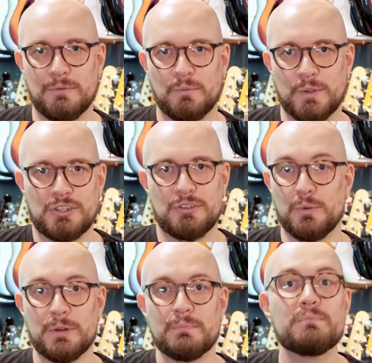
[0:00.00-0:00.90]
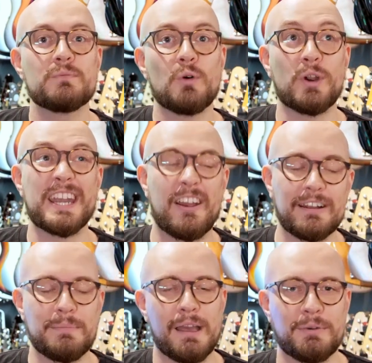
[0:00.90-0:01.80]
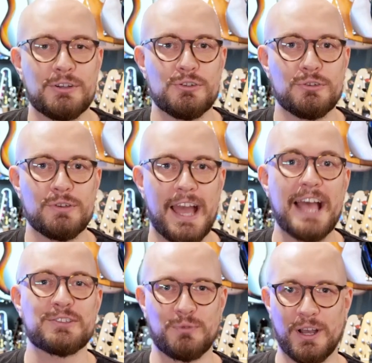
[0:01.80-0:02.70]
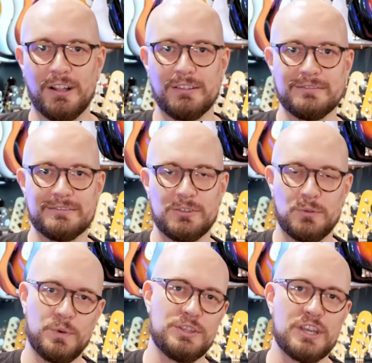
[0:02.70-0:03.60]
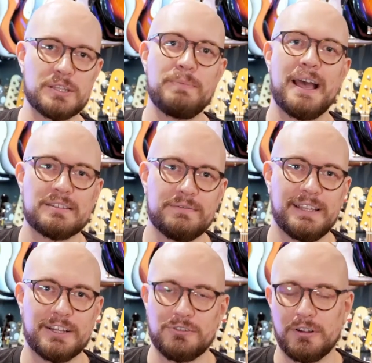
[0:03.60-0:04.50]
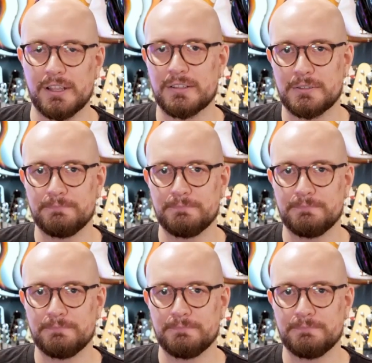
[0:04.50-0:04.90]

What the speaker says: which you wouldn't ordinarily be able to do as well with just passive electronics.